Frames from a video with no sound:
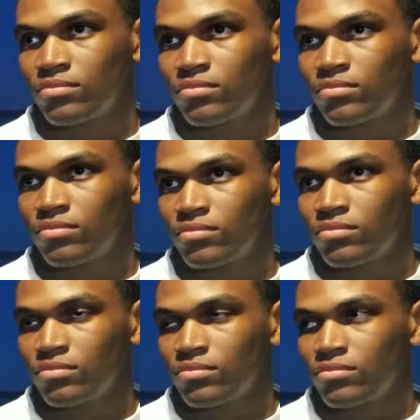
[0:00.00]

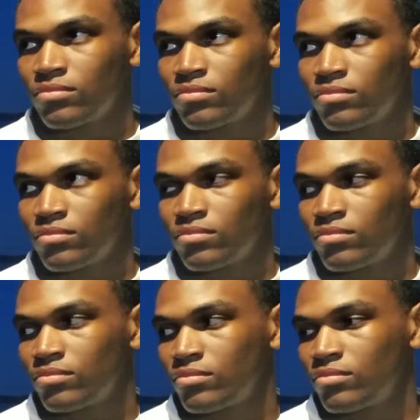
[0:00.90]

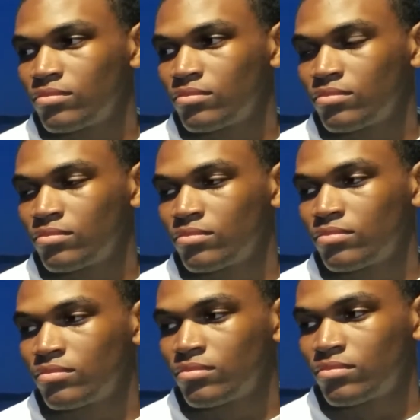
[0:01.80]

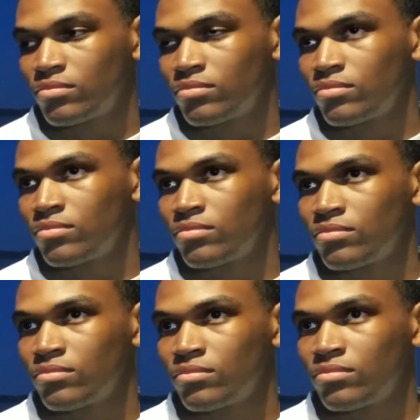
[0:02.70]

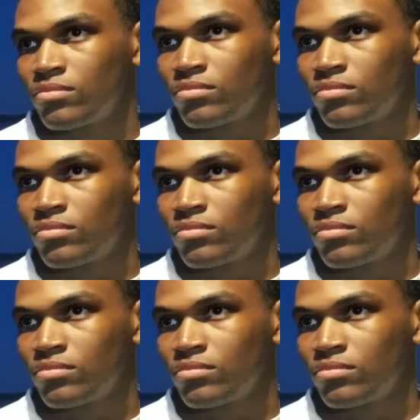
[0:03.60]
[no speech]